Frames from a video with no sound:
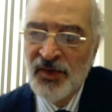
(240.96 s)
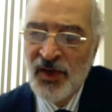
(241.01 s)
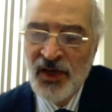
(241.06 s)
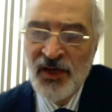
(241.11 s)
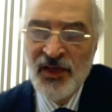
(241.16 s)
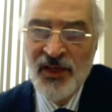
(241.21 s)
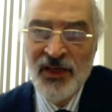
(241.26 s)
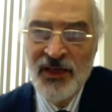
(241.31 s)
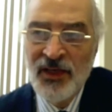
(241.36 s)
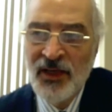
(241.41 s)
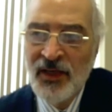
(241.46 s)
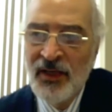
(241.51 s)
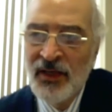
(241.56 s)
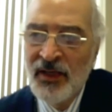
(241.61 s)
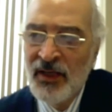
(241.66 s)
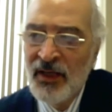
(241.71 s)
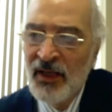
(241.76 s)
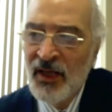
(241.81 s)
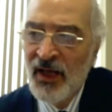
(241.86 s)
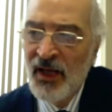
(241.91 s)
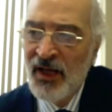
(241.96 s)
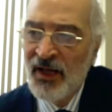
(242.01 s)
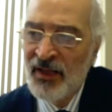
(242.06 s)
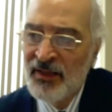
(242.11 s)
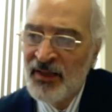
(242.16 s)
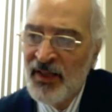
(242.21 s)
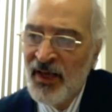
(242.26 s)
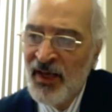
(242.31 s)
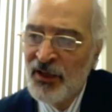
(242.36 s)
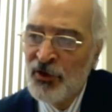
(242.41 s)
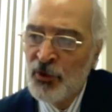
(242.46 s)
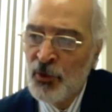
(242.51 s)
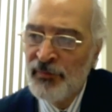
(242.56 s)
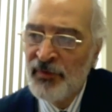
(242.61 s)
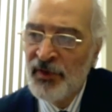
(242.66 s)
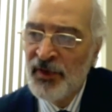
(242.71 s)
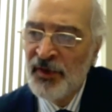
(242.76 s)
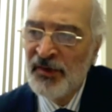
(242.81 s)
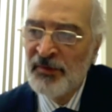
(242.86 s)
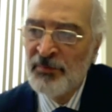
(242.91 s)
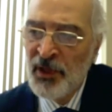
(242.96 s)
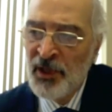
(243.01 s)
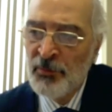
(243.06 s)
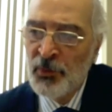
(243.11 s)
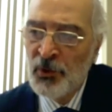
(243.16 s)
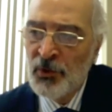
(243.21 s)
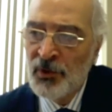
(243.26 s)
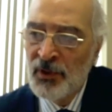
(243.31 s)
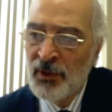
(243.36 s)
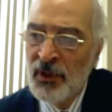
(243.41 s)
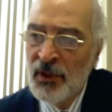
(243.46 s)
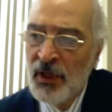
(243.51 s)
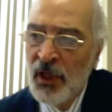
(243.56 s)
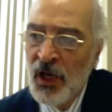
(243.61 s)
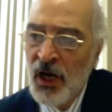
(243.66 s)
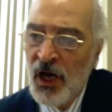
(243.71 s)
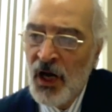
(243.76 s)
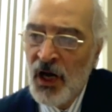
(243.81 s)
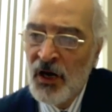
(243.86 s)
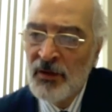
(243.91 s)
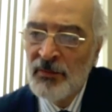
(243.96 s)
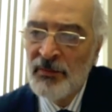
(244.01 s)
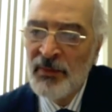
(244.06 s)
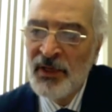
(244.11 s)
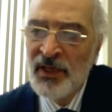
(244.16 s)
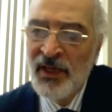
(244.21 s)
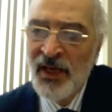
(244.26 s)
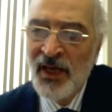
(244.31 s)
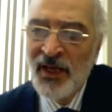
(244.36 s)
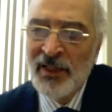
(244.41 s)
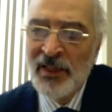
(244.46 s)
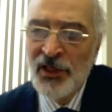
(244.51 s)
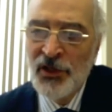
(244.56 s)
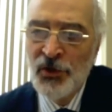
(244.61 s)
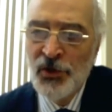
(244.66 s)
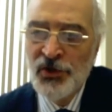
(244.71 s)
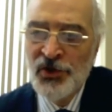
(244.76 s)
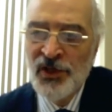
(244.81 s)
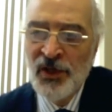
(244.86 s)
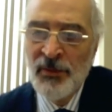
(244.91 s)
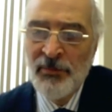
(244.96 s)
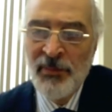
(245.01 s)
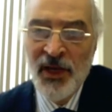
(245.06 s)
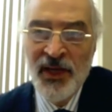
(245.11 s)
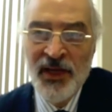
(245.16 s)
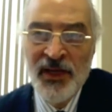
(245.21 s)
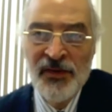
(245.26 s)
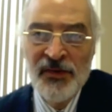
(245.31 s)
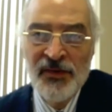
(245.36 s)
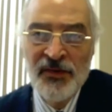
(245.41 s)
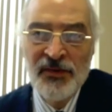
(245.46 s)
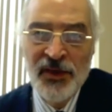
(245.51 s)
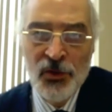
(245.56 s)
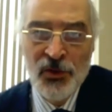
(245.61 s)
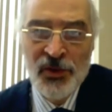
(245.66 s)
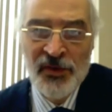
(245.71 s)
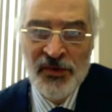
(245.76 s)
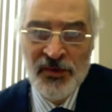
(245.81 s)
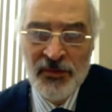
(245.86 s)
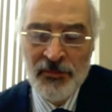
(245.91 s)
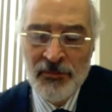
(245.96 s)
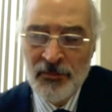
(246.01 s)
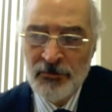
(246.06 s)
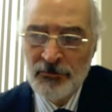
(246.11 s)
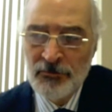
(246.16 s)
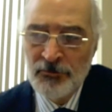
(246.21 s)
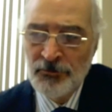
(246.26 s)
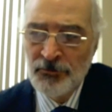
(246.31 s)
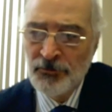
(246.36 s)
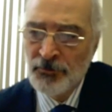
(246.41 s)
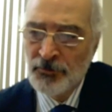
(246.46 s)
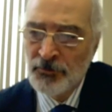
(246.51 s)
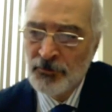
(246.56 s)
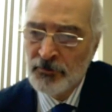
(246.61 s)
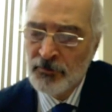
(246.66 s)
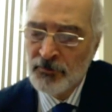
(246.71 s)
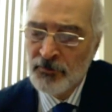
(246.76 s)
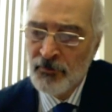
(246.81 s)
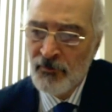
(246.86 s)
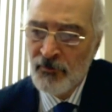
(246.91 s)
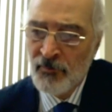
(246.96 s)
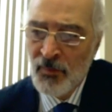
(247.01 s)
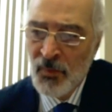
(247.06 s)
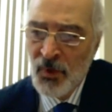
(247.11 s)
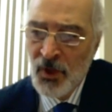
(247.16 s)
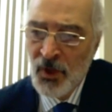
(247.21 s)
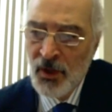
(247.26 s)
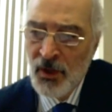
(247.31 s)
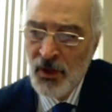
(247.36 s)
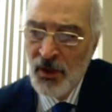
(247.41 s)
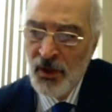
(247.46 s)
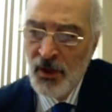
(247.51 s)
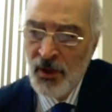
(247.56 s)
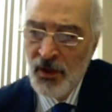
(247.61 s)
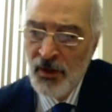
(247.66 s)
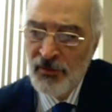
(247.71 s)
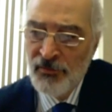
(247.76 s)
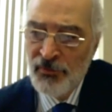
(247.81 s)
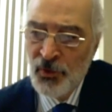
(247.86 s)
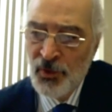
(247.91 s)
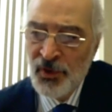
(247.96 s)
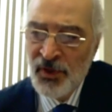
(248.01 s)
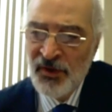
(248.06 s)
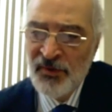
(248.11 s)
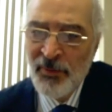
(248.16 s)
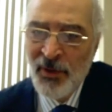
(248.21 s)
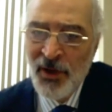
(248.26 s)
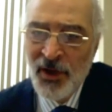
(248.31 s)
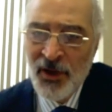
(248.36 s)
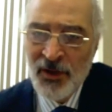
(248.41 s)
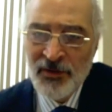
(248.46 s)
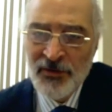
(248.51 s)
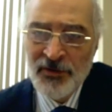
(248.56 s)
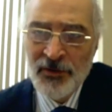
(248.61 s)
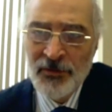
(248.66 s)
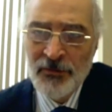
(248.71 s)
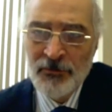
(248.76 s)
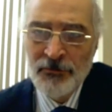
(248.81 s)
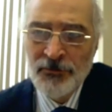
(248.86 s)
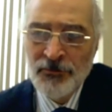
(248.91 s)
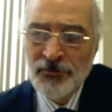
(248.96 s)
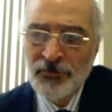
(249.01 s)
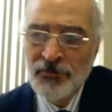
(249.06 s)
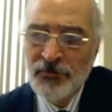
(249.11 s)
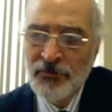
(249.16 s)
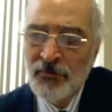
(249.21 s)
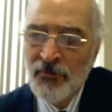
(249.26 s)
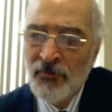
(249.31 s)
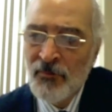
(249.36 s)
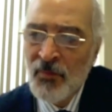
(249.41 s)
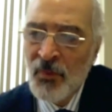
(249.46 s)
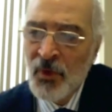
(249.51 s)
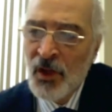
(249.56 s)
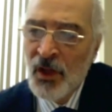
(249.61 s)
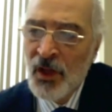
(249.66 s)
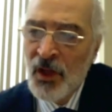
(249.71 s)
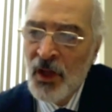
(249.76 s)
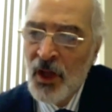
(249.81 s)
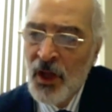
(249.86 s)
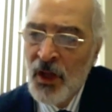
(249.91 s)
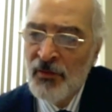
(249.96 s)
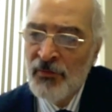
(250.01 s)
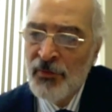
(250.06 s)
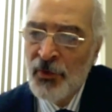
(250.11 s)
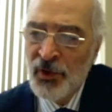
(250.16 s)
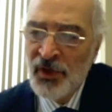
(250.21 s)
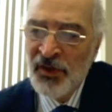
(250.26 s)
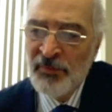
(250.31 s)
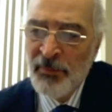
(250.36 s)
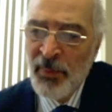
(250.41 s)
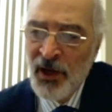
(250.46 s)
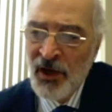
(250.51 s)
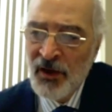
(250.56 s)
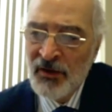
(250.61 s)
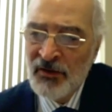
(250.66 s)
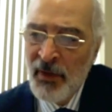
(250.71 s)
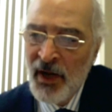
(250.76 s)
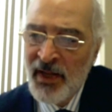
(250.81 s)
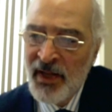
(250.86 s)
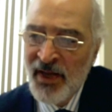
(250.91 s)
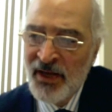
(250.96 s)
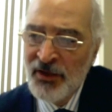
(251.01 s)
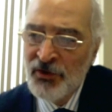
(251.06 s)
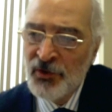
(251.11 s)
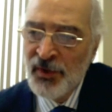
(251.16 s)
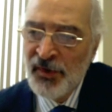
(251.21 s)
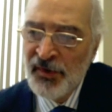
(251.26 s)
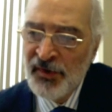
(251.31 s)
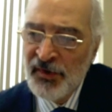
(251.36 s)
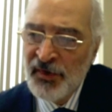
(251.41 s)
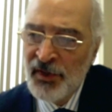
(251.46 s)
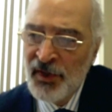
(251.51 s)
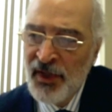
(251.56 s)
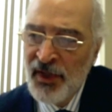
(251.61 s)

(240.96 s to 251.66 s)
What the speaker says: this will not find it difficult to distort the facts about Syria's struggle and that of its people, army, and leadership against terrorism.